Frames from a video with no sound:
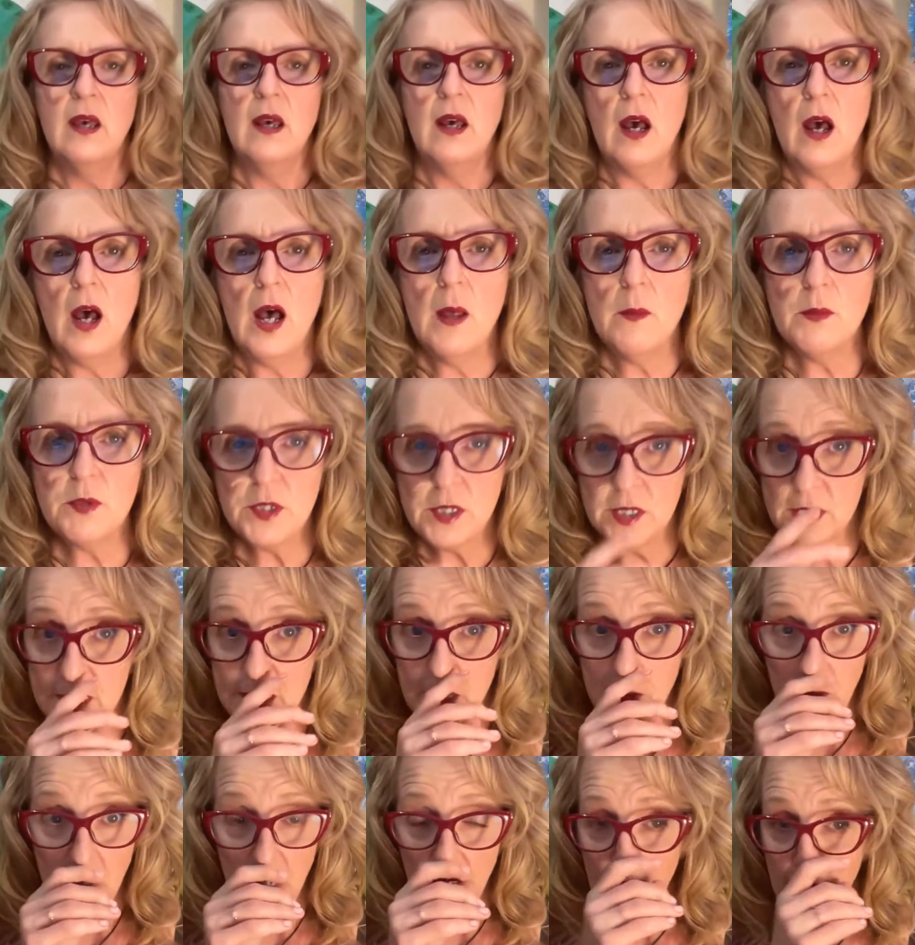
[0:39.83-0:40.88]
options that
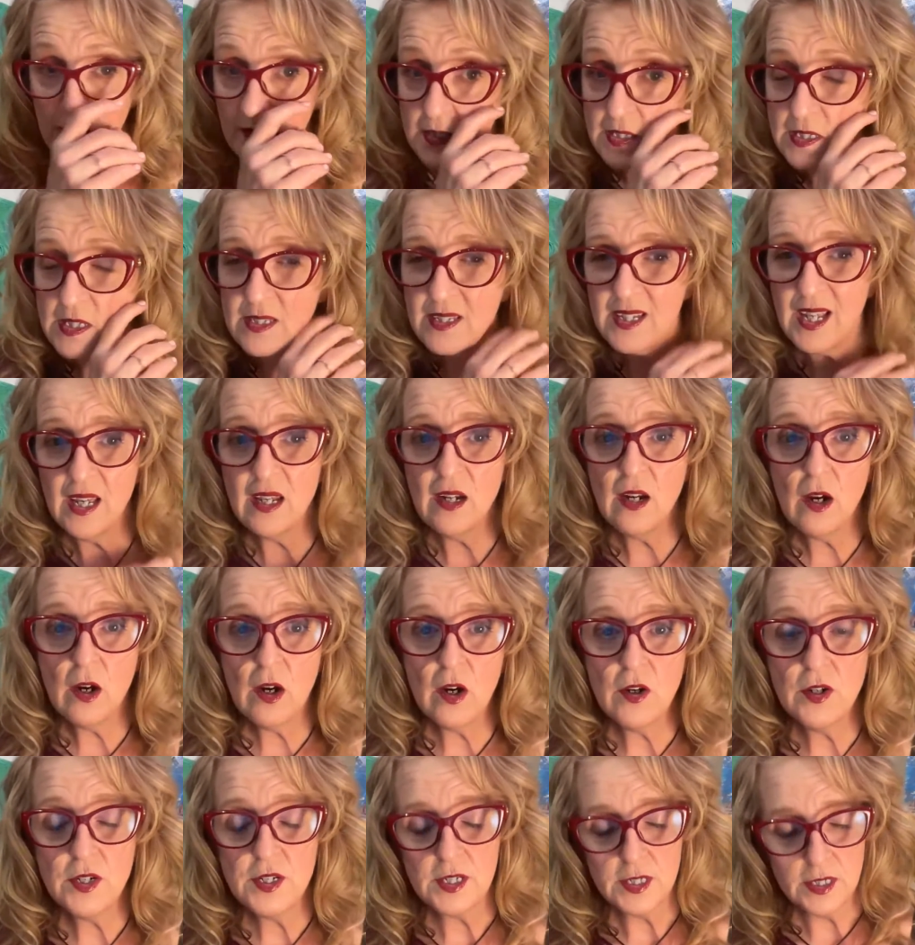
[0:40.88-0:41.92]
we have? Because it's kind of
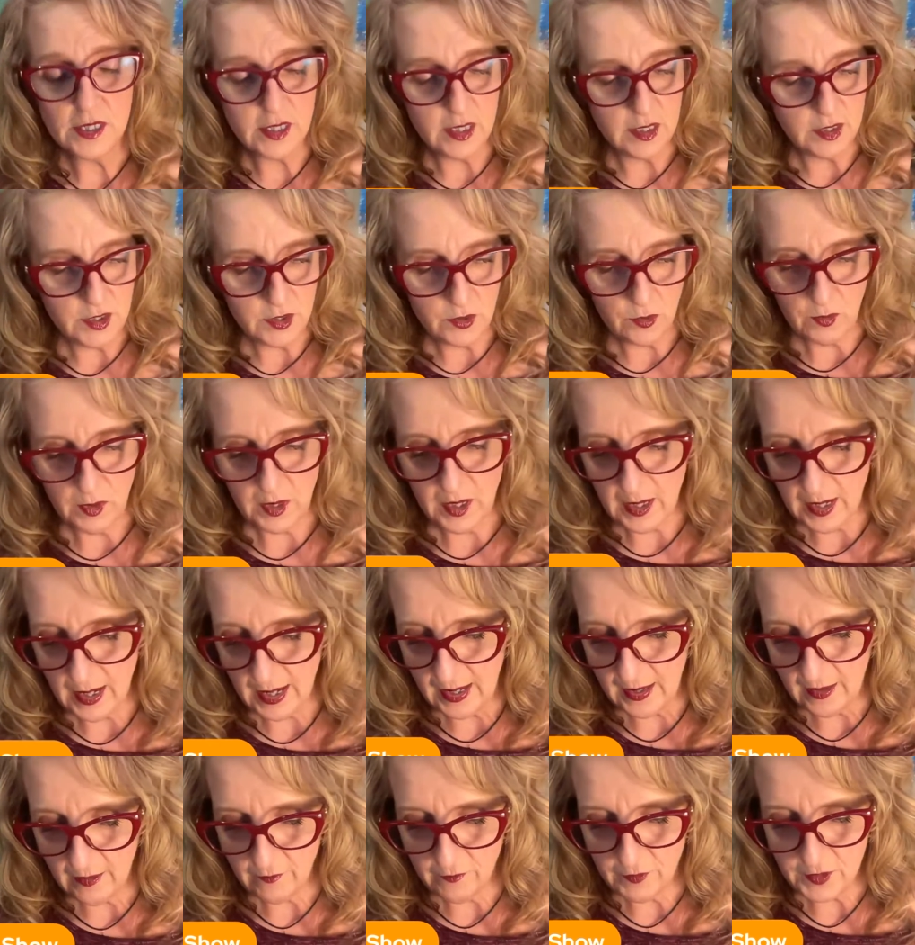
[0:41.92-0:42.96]
hard to see. So what I
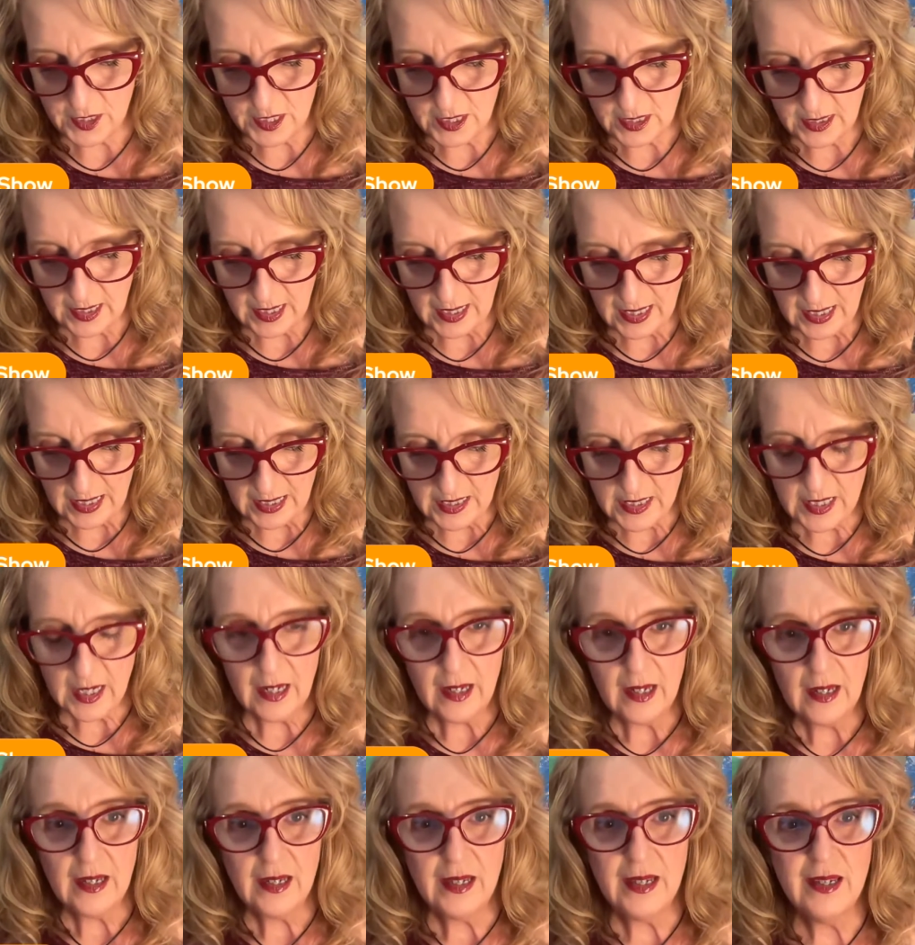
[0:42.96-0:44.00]
have tonight
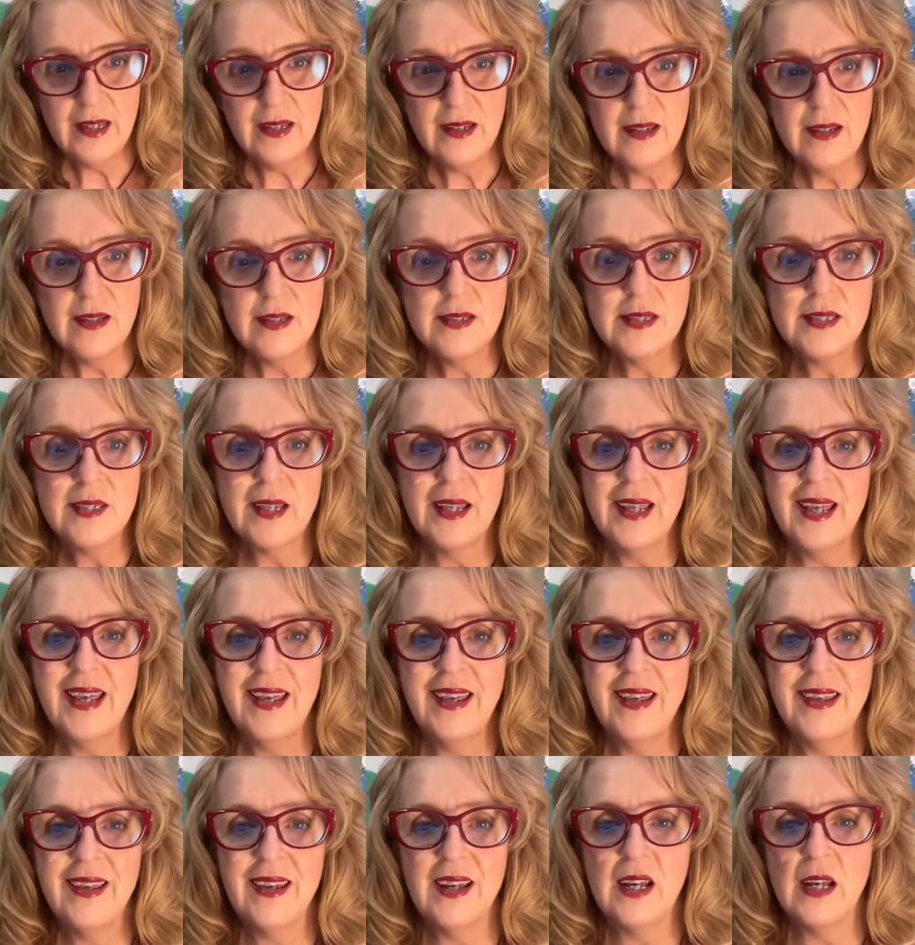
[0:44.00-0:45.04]
is
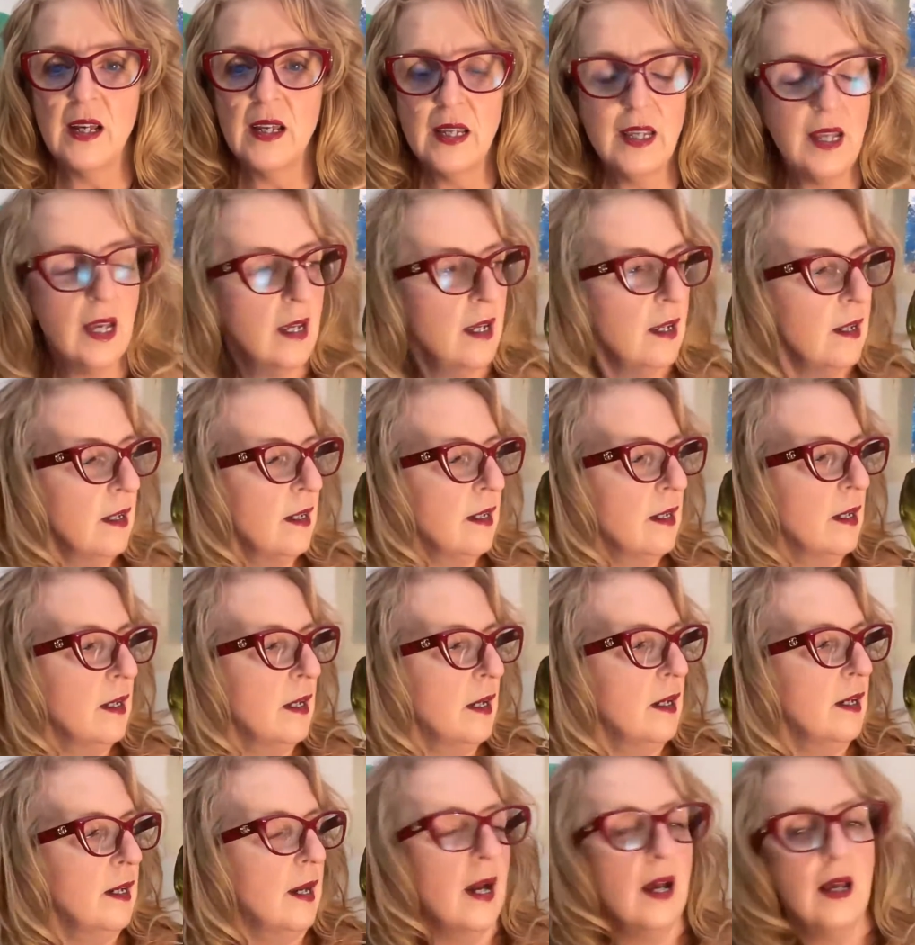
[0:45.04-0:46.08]
I
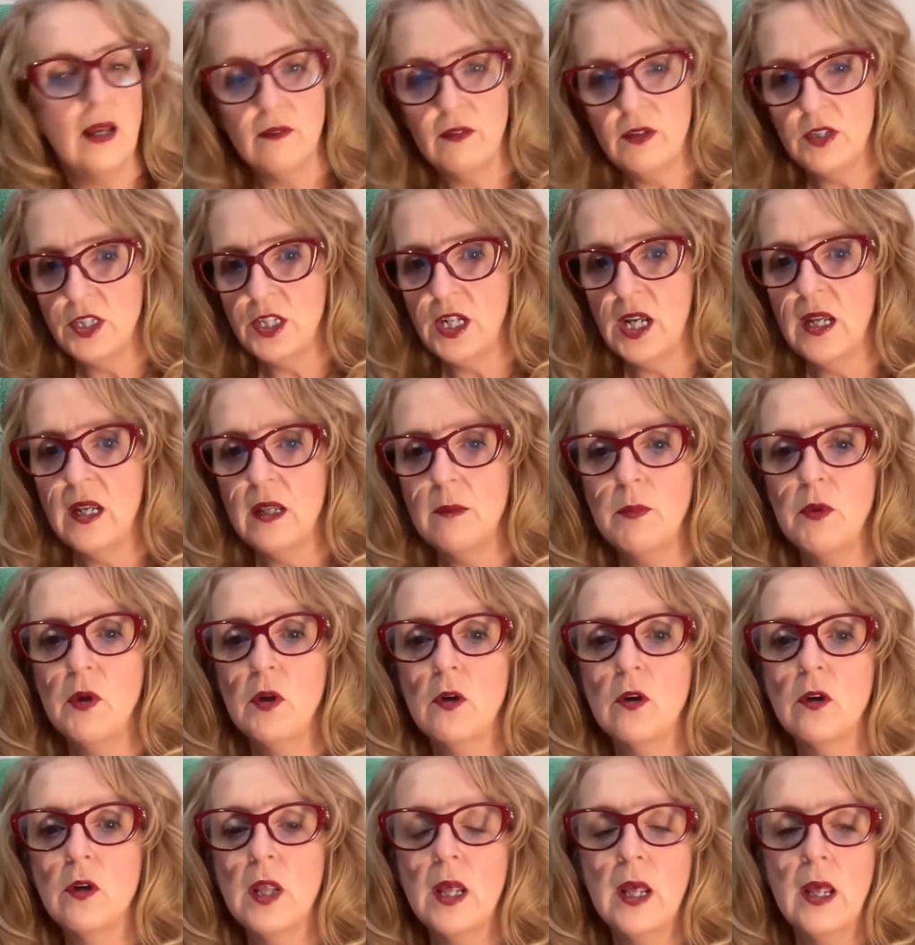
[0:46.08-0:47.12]
have a chatty
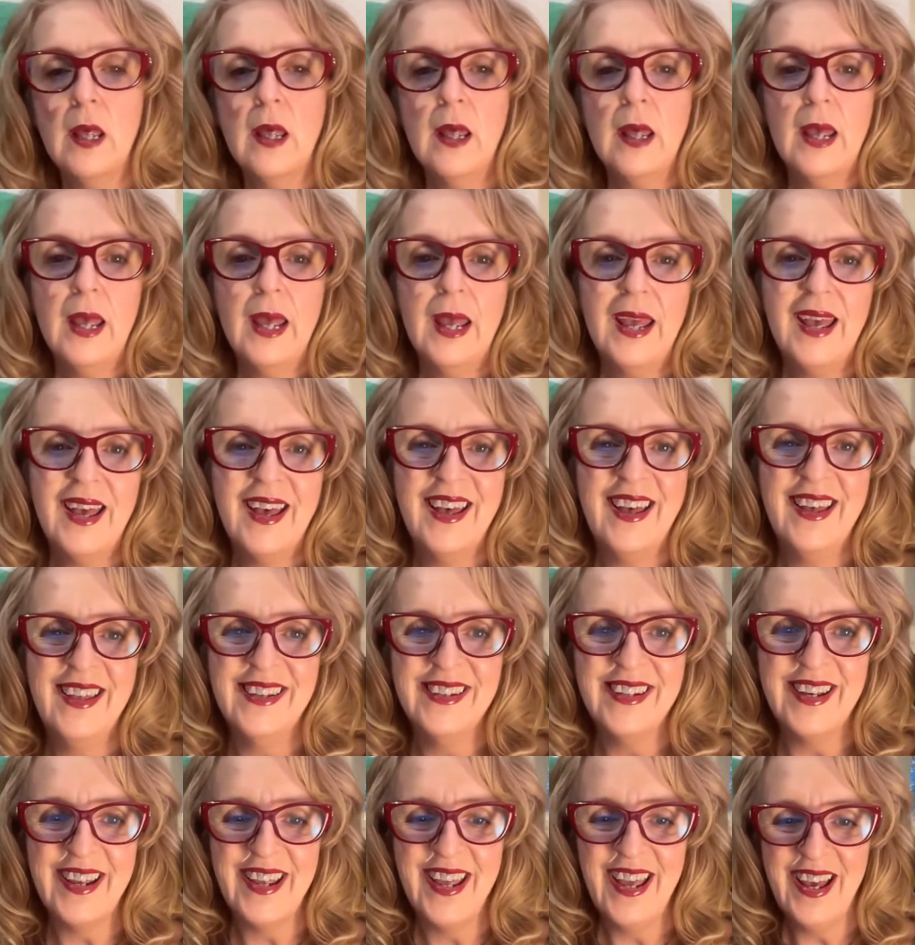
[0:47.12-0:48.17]
bird, and
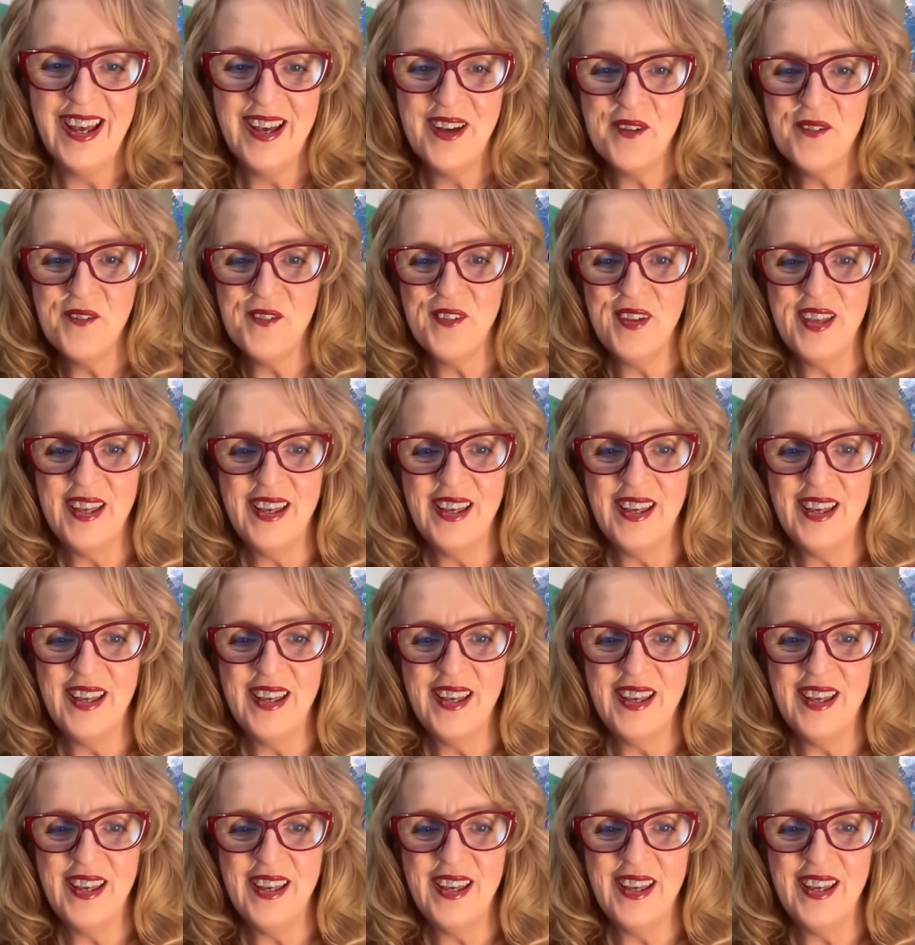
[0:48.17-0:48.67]
I have